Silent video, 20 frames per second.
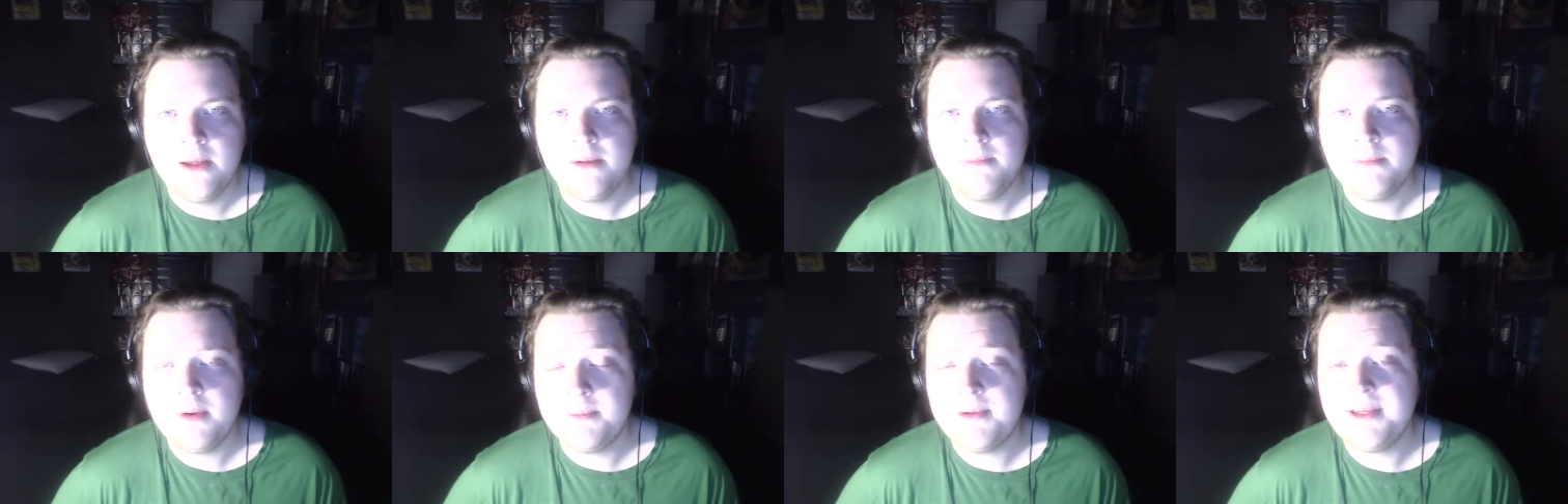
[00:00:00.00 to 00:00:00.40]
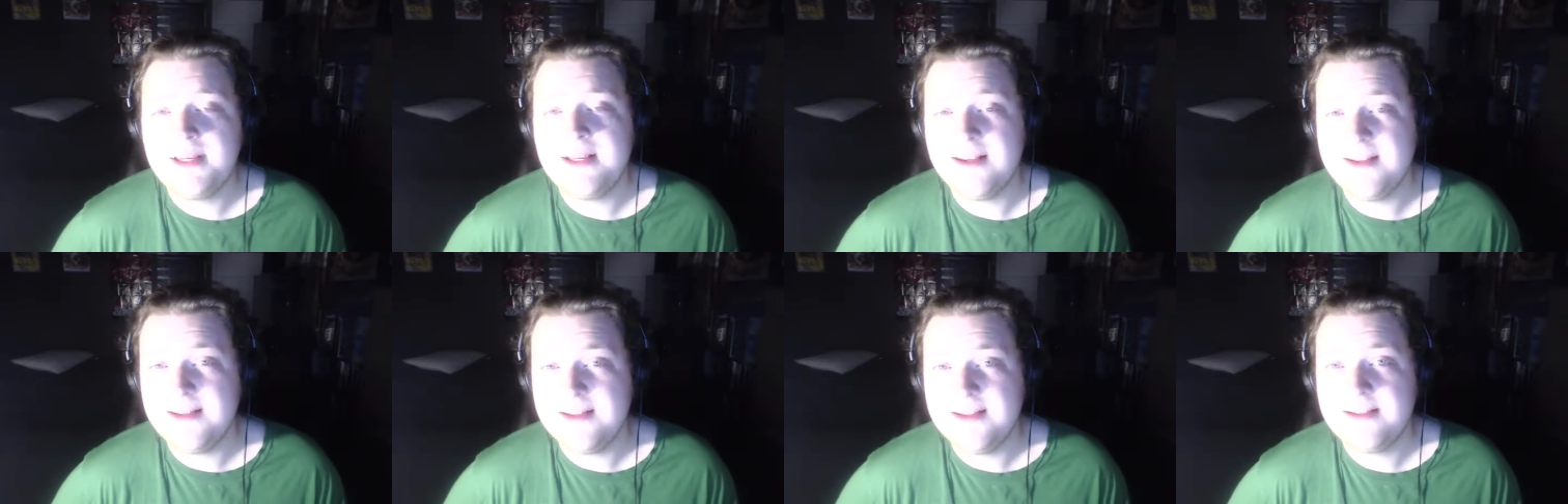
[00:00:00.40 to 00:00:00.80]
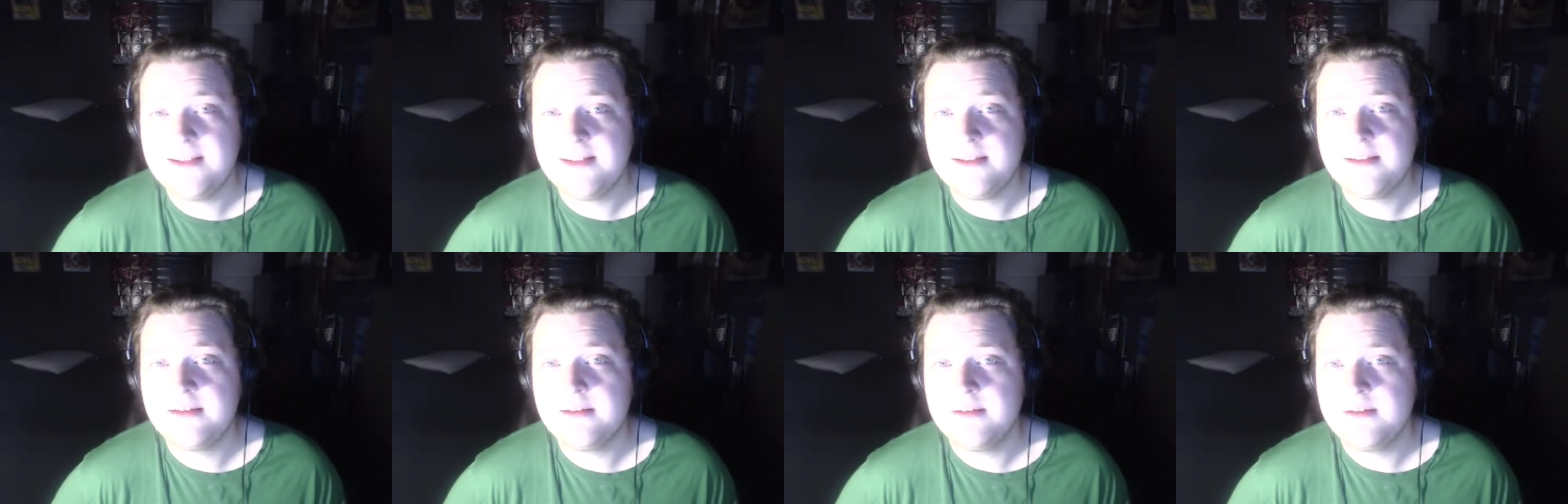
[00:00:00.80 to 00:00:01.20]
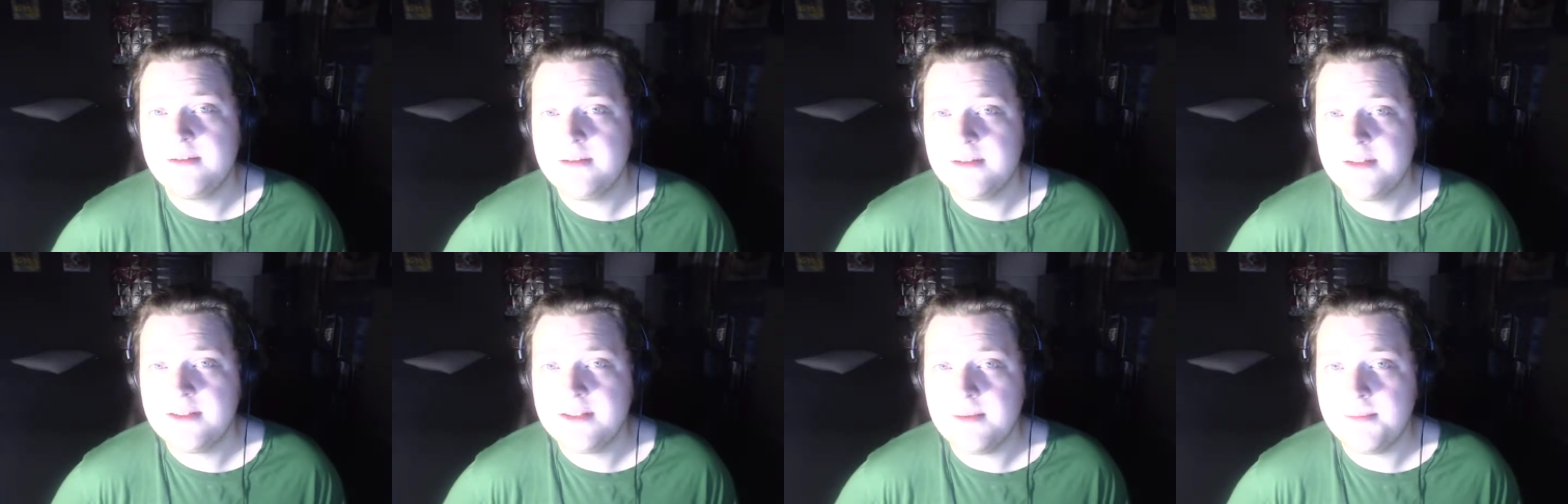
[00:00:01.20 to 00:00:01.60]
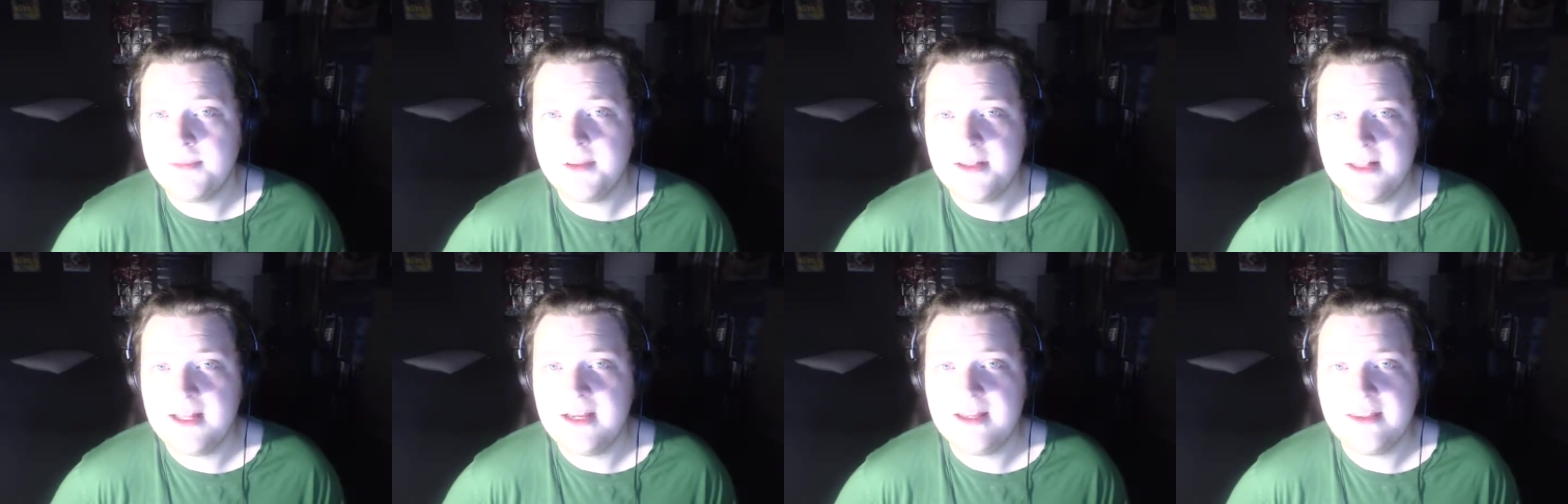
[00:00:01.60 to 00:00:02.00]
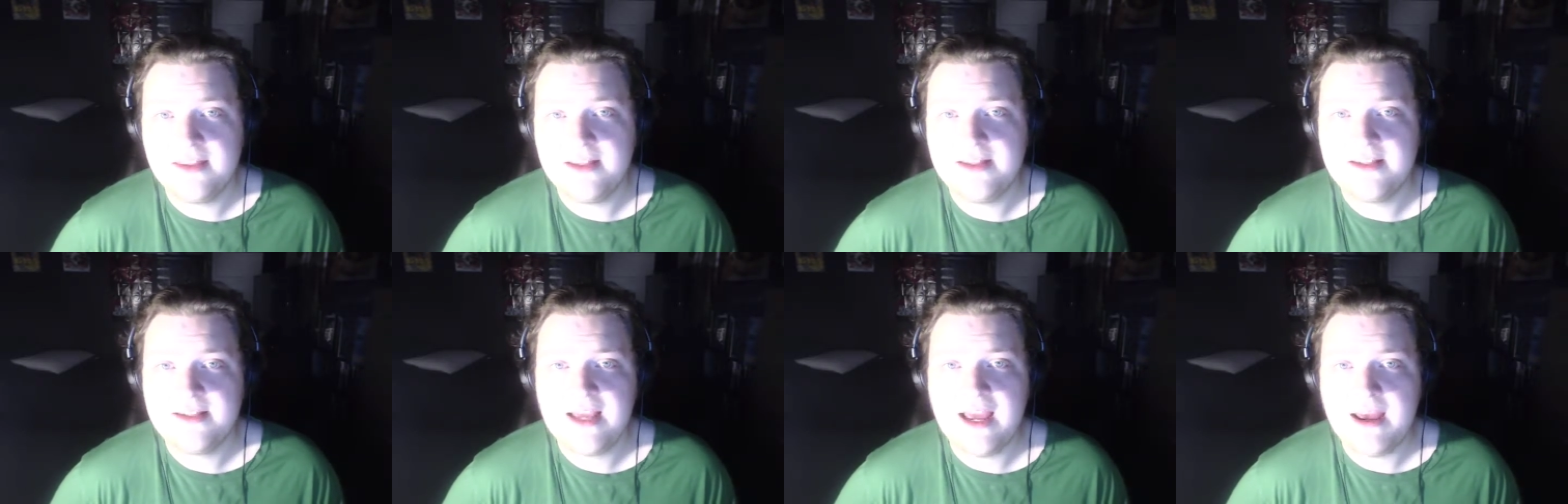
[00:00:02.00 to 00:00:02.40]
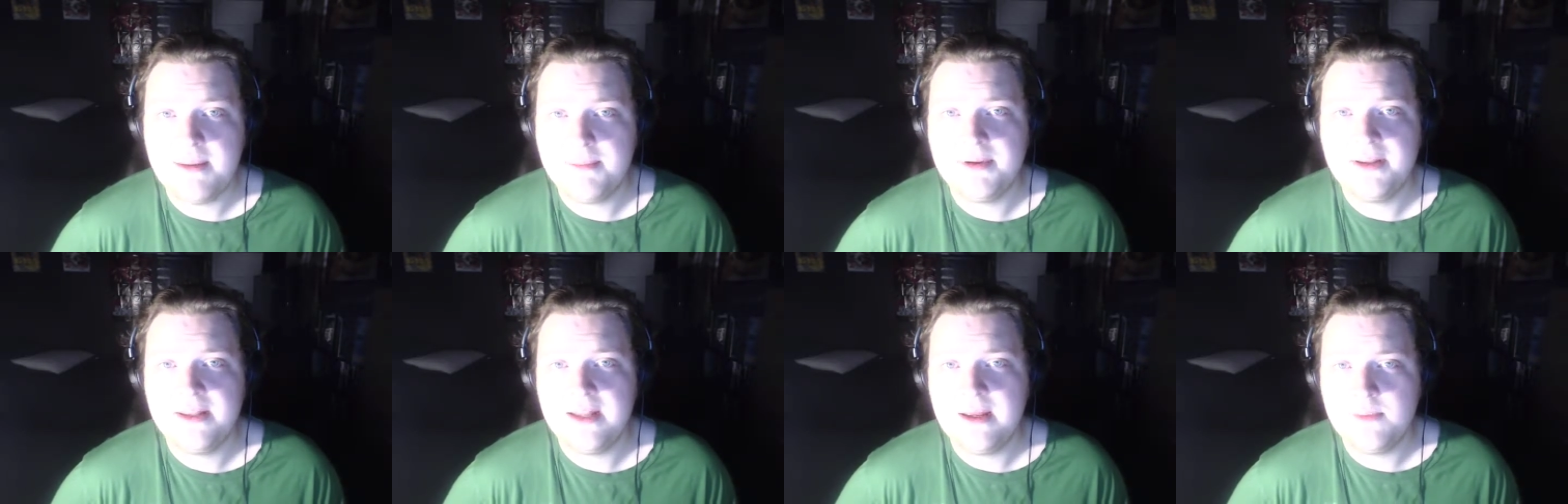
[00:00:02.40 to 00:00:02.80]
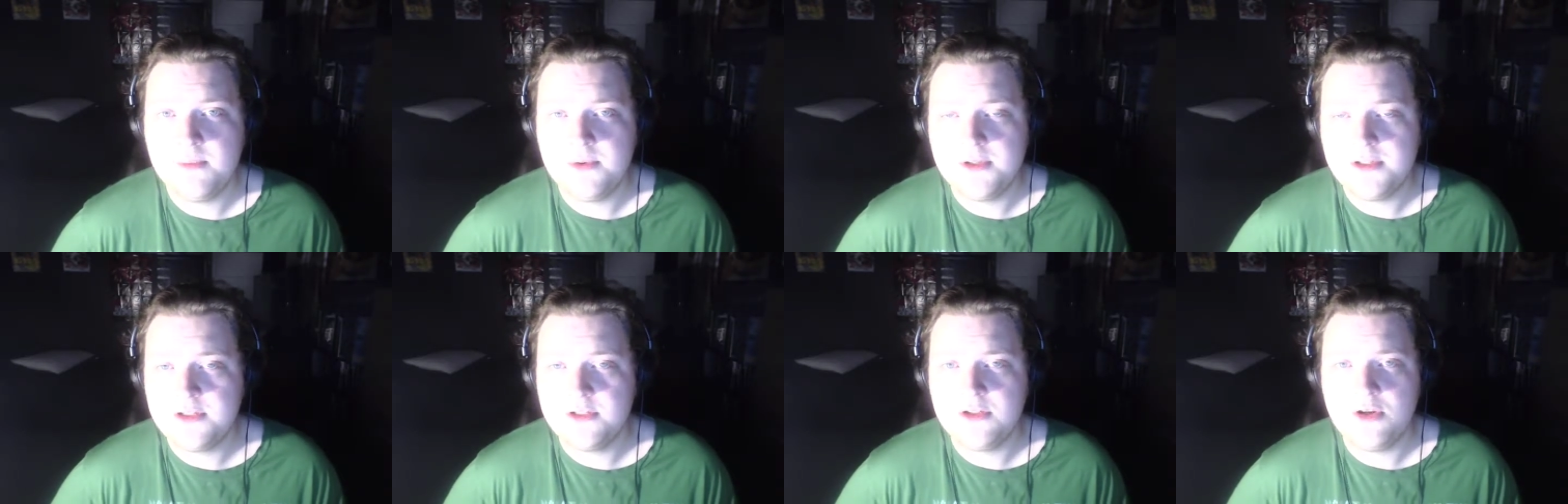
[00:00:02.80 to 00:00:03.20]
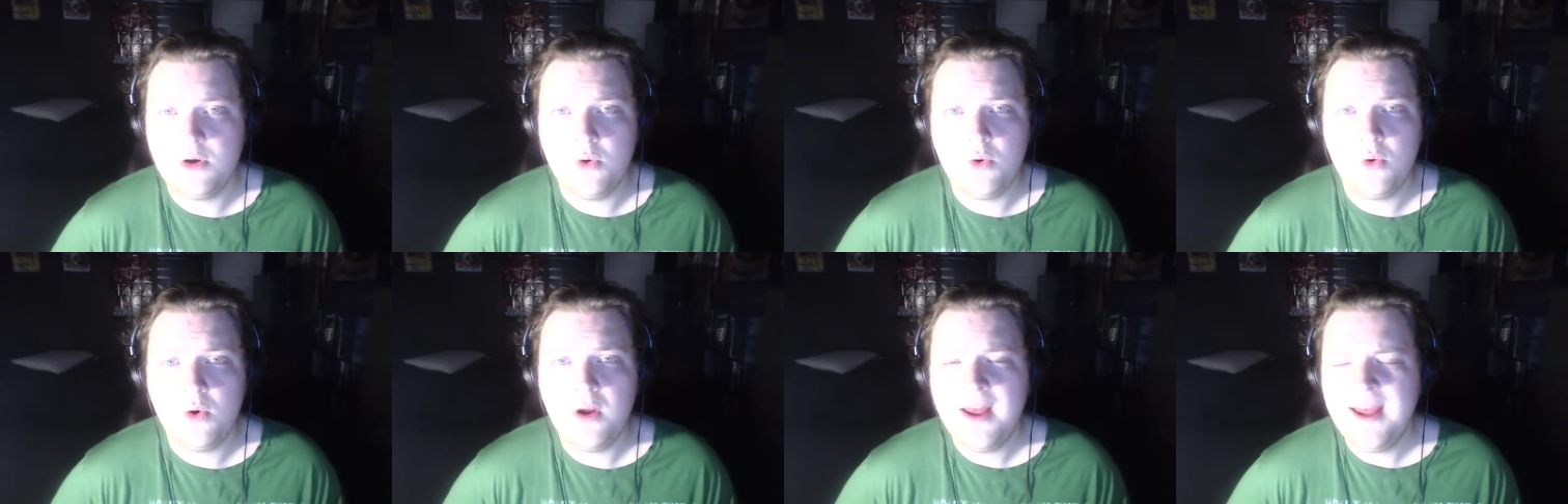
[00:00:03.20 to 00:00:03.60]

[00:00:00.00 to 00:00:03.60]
But because something like this happened that was so...